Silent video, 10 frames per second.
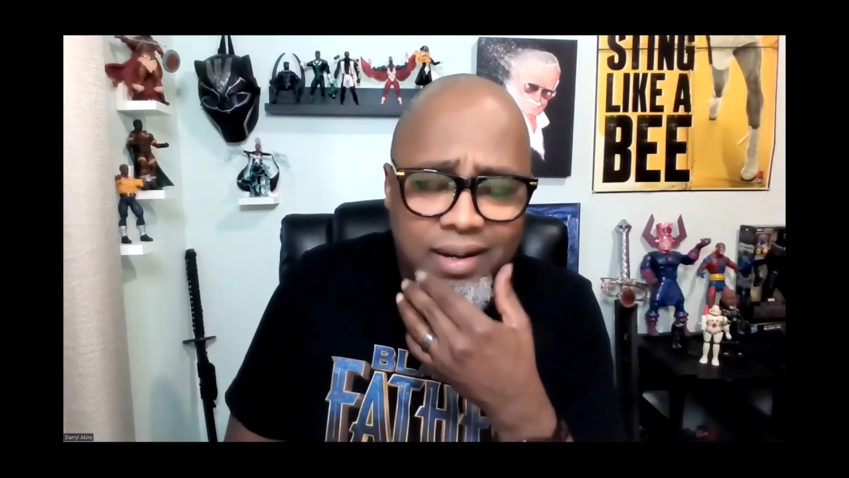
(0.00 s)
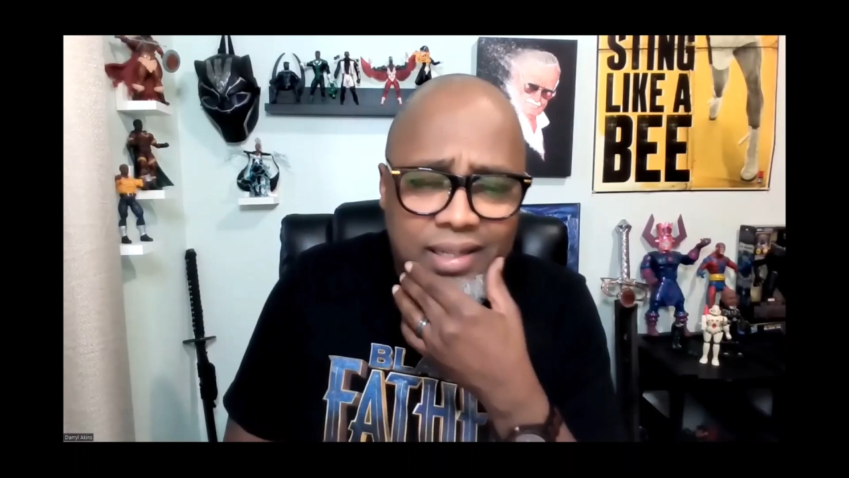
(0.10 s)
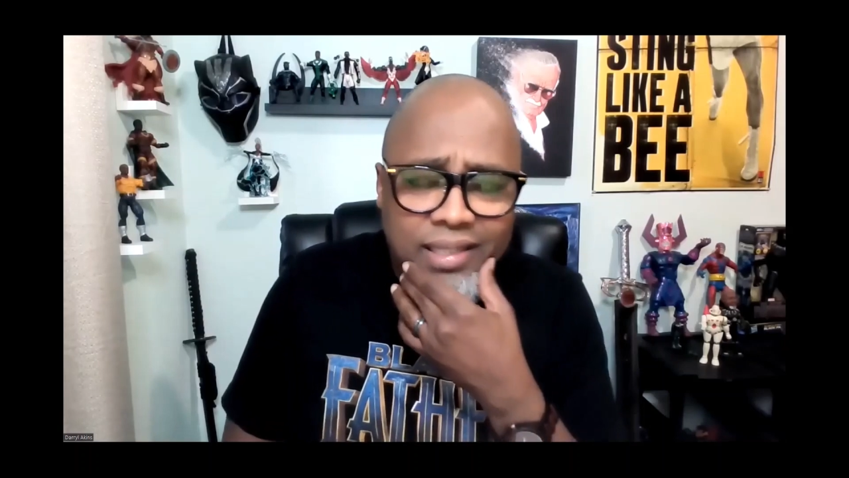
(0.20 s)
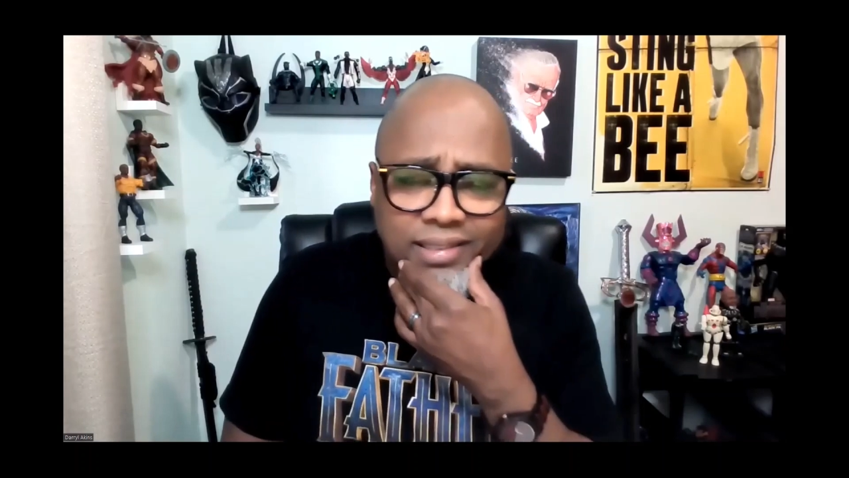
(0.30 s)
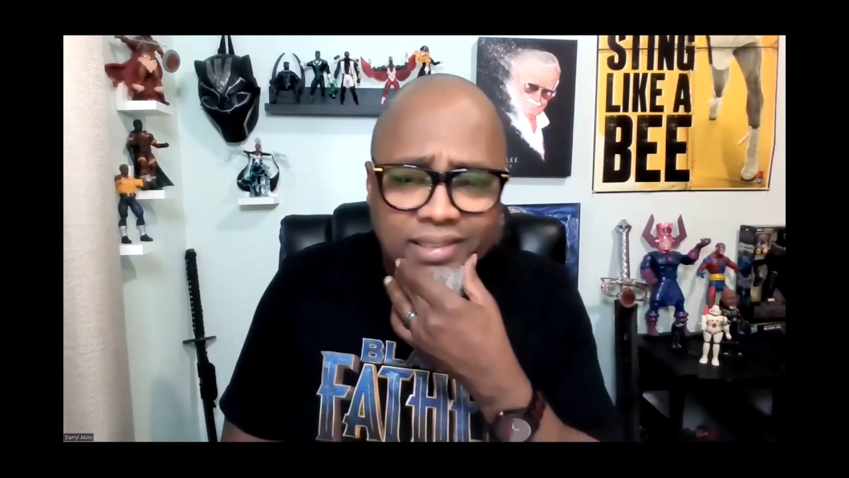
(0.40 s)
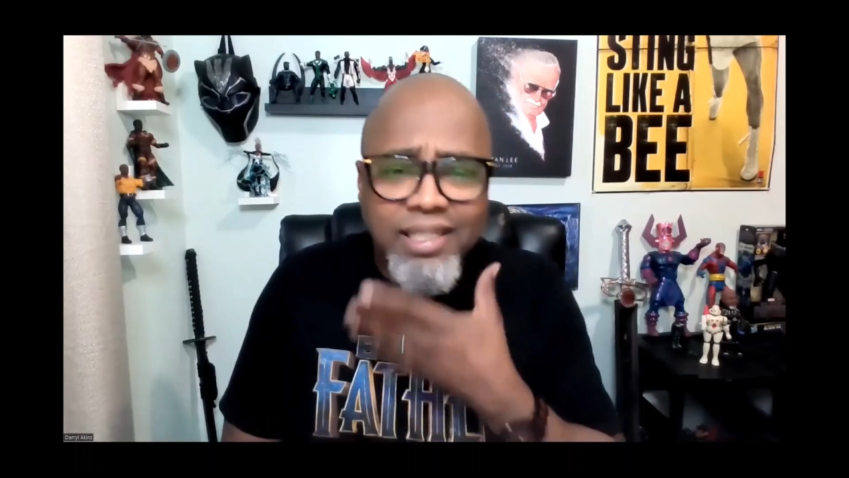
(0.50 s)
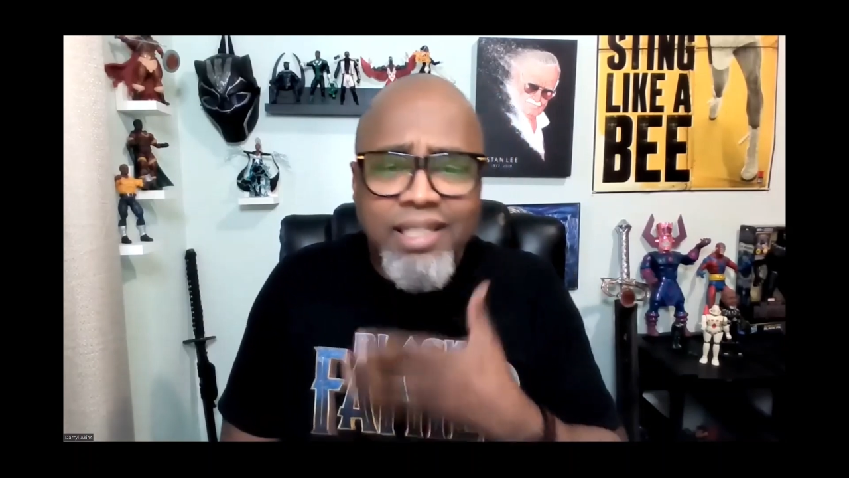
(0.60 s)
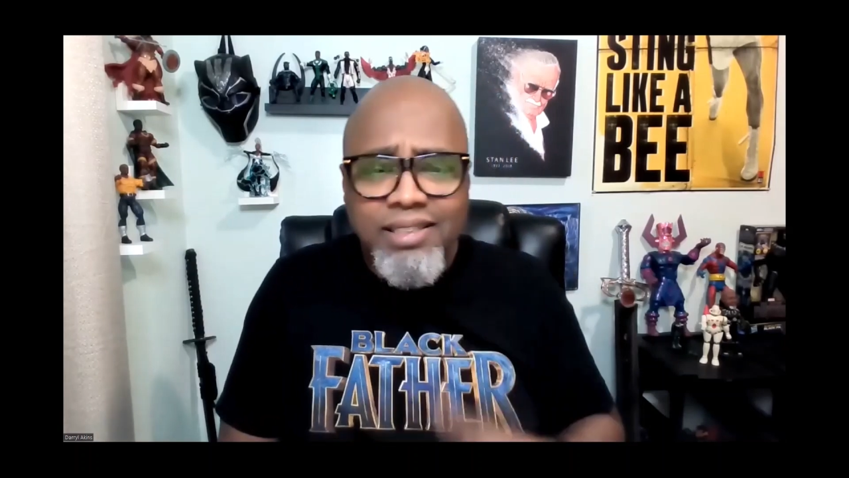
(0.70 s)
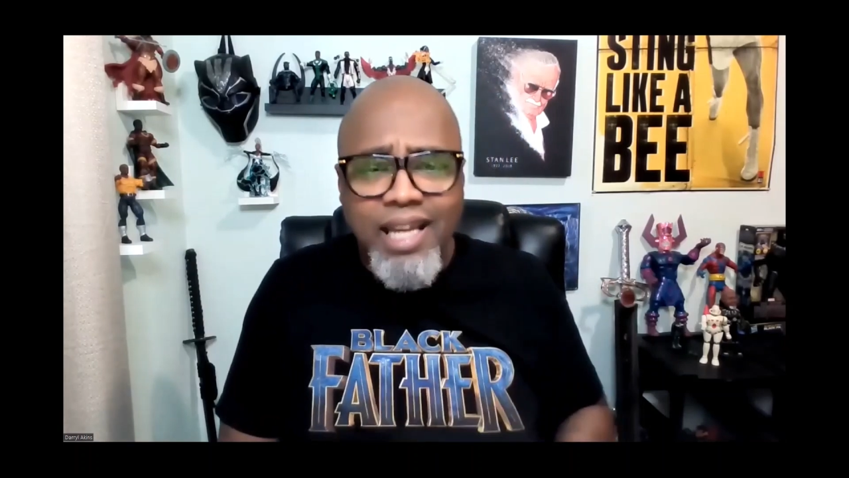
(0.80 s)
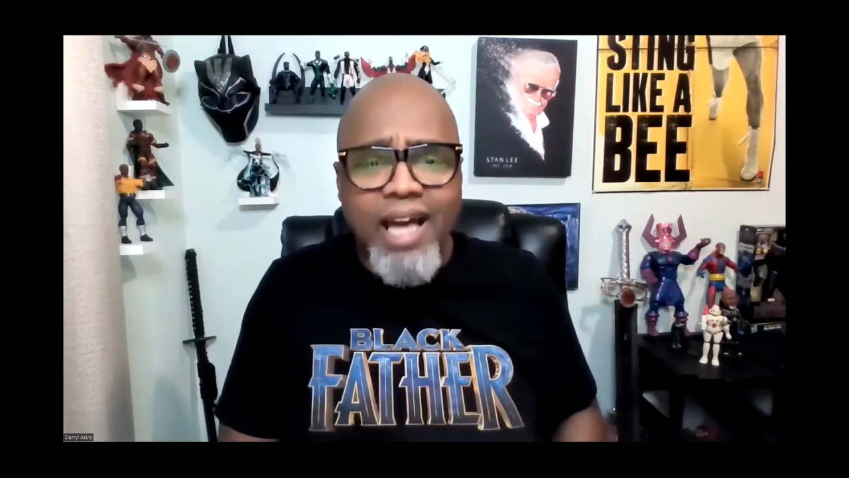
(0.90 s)
uh, J-
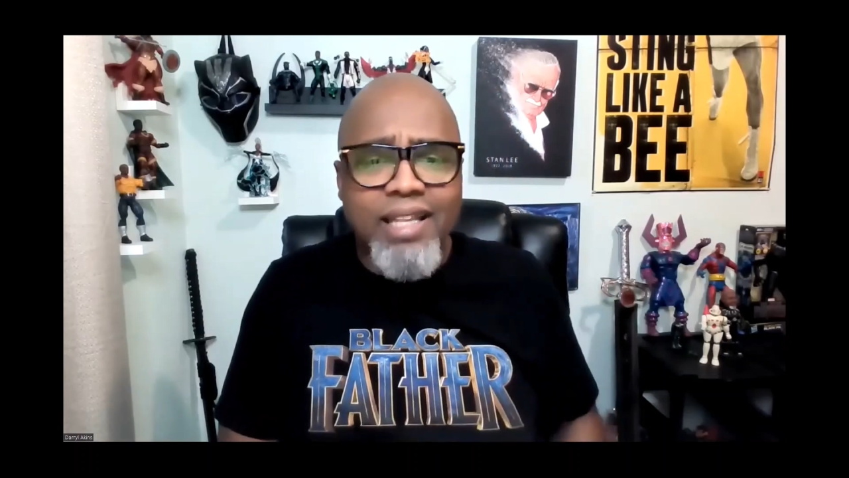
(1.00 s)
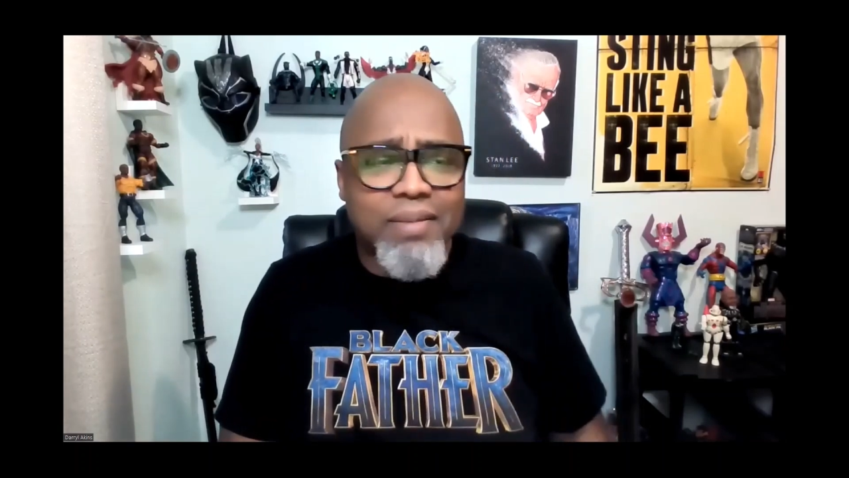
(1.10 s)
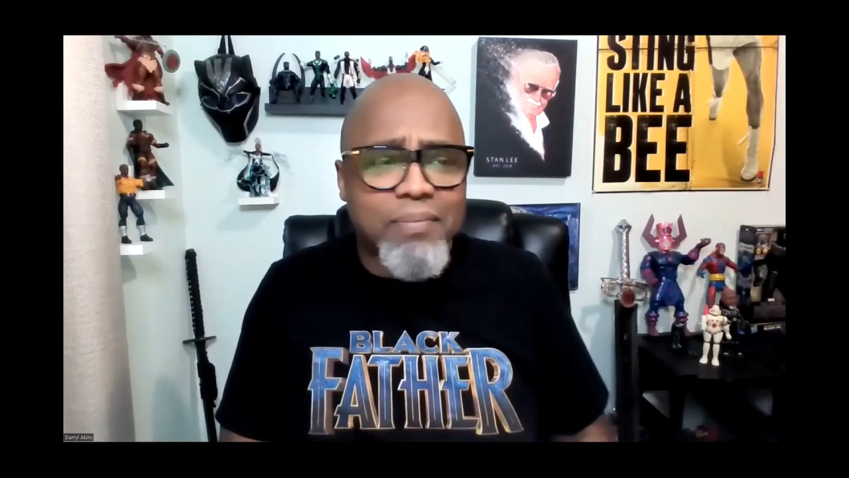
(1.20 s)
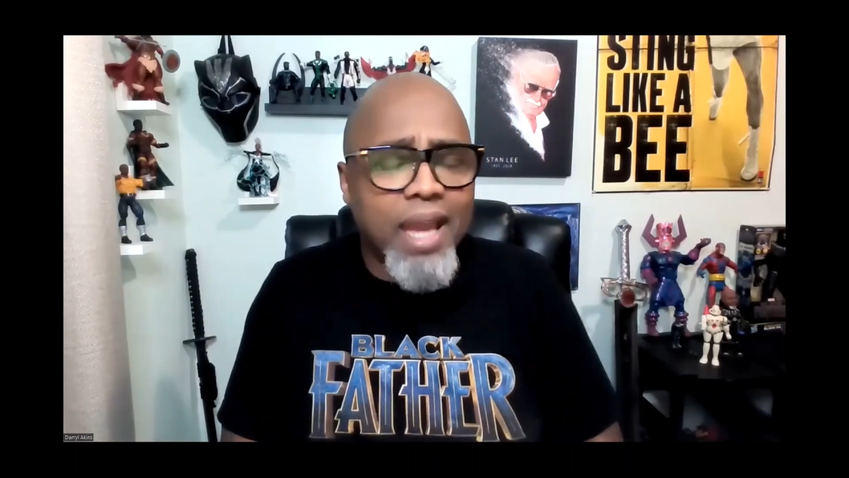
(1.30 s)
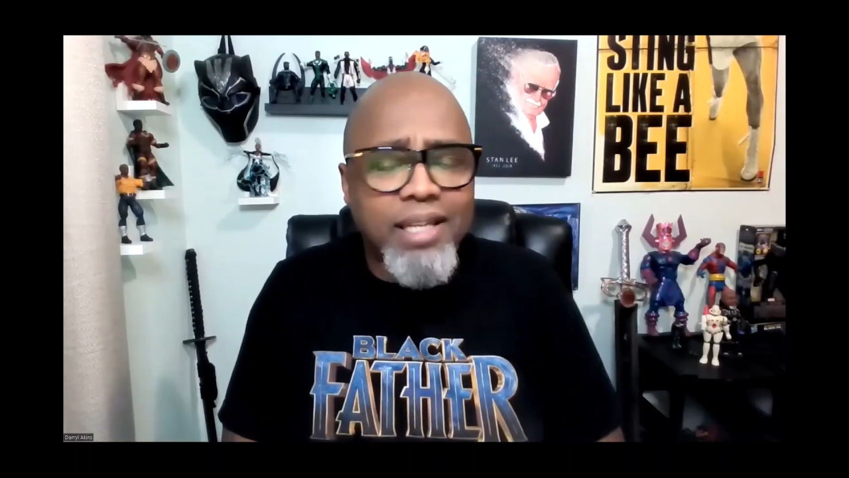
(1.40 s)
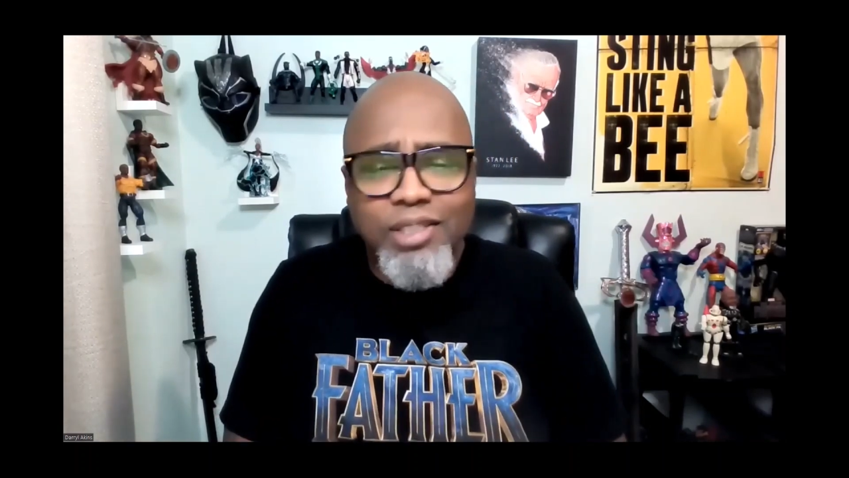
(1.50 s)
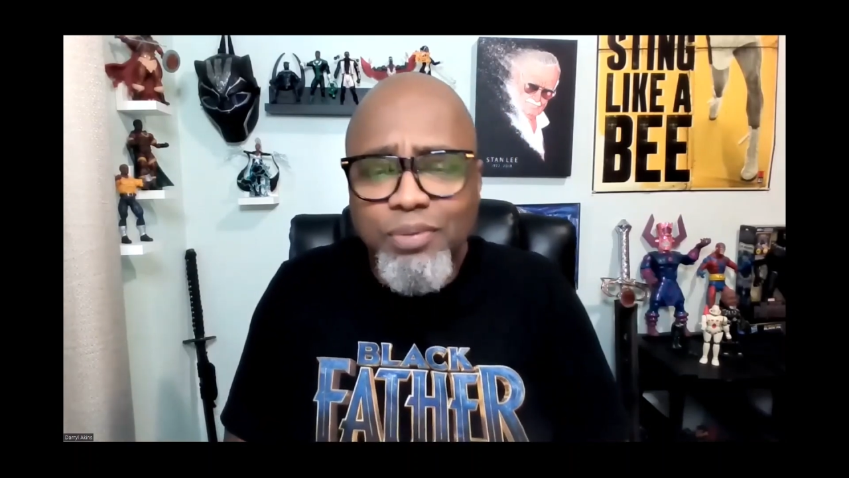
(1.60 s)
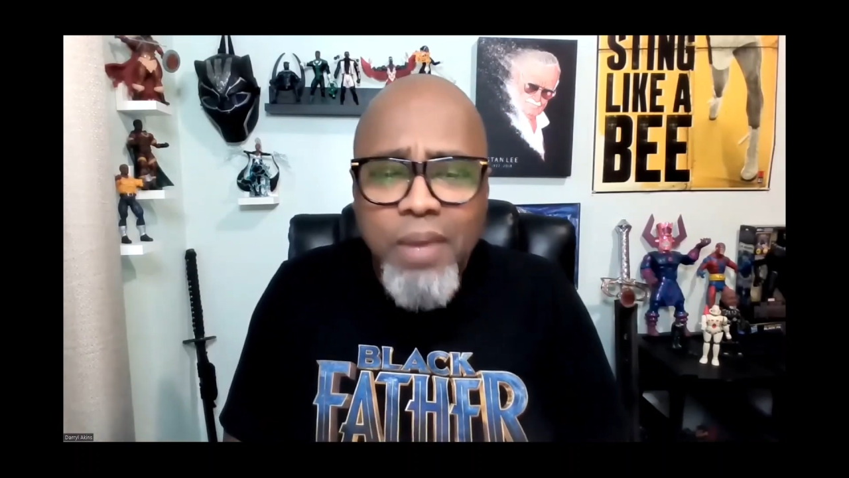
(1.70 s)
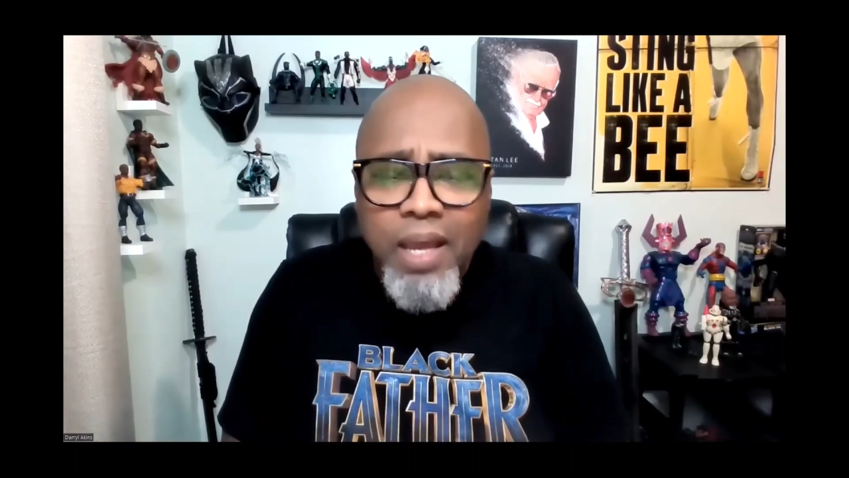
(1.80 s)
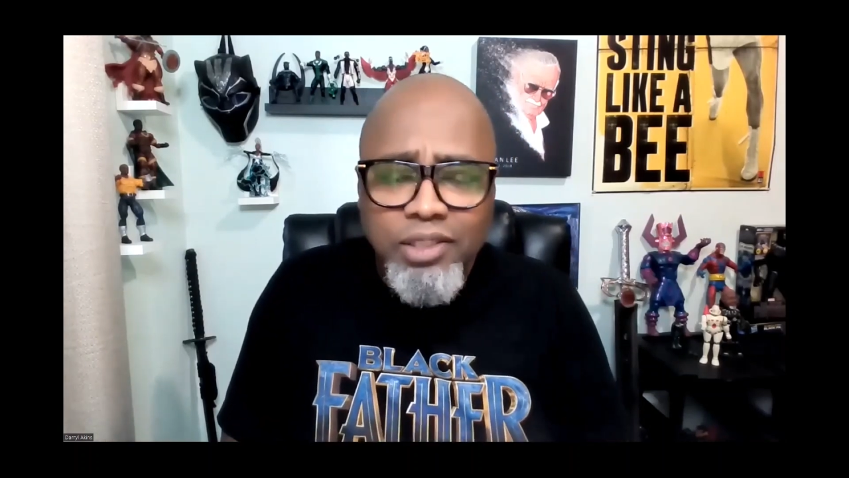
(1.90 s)
Jonathan Majors